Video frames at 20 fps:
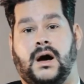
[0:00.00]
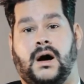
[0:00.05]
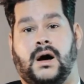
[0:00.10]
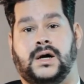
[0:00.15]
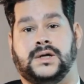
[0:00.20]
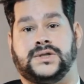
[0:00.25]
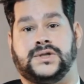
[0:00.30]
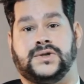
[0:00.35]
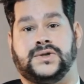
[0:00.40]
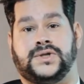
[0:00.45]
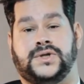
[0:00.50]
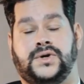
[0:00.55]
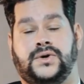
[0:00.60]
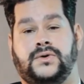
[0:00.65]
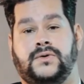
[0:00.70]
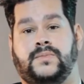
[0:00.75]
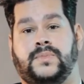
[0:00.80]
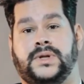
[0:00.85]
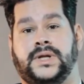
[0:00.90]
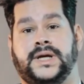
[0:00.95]
Also,
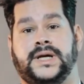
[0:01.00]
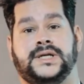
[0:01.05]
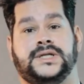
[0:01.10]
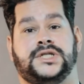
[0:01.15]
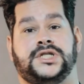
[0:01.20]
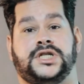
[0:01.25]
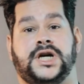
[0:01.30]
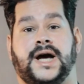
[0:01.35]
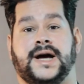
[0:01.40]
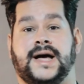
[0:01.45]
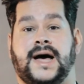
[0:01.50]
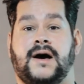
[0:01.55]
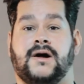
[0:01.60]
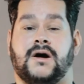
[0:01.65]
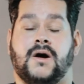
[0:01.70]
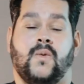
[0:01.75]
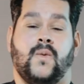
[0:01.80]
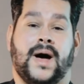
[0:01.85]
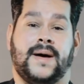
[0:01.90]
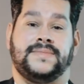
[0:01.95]
too, please check out
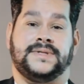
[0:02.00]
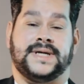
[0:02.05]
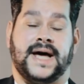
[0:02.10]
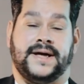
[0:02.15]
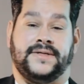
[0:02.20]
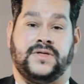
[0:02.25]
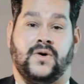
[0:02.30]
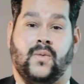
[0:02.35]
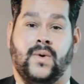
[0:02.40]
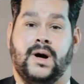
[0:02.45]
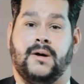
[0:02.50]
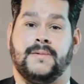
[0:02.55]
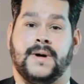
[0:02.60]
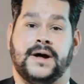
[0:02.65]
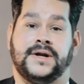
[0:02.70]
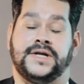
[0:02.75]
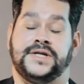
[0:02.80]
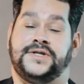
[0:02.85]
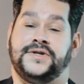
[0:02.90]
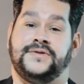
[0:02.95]
our website, the well
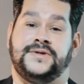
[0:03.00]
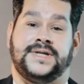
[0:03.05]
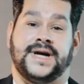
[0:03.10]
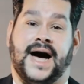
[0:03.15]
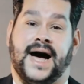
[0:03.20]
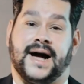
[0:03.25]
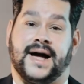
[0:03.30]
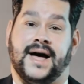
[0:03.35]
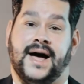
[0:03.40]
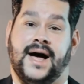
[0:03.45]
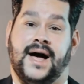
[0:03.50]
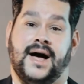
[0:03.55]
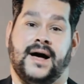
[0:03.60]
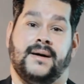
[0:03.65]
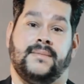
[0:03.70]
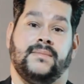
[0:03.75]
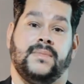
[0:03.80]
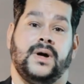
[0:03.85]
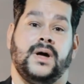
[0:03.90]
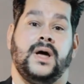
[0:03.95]
rounded dude dot
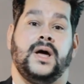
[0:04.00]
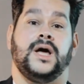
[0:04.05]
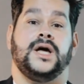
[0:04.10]
com.